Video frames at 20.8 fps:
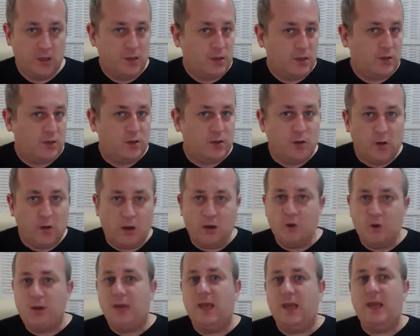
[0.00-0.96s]
You're not
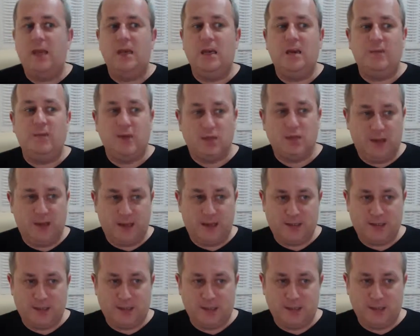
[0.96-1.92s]
looking at individual
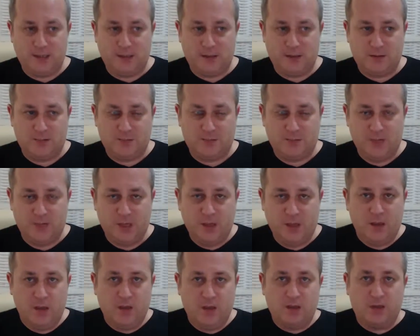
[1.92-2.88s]
assets.
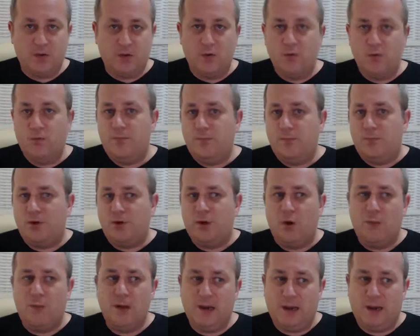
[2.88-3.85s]
So
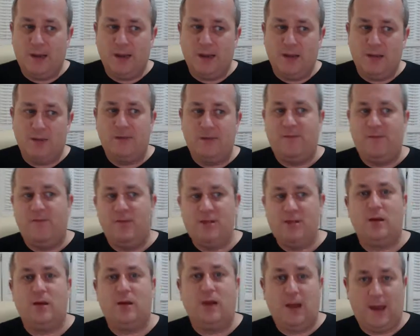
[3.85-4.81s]
predominantly, the
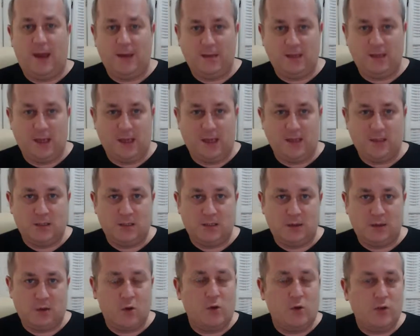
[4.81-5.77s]
physical assets
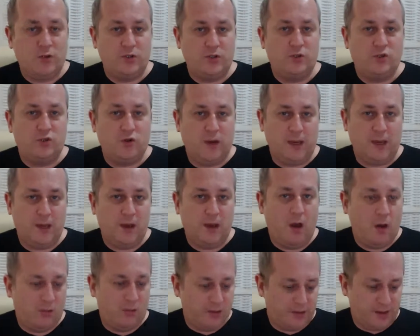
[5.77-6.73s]
concentrate
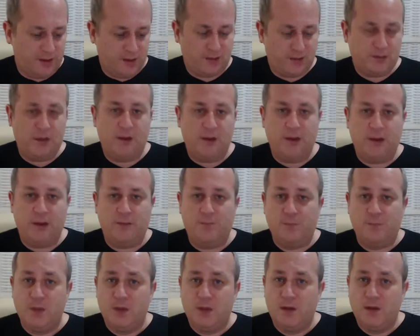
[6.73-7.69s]
on things
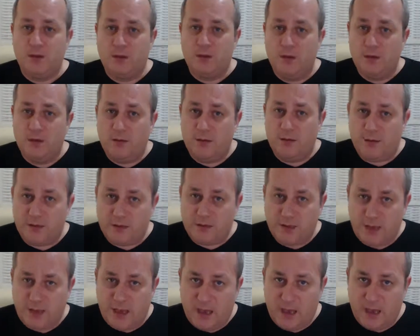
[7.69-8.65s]

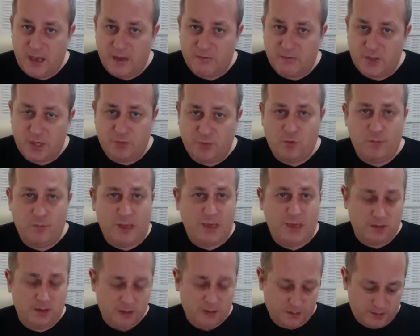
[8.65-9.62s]
that have general
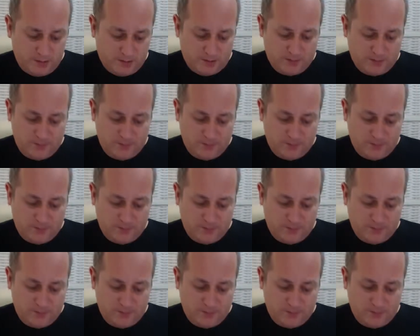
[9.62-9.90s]
maintenance,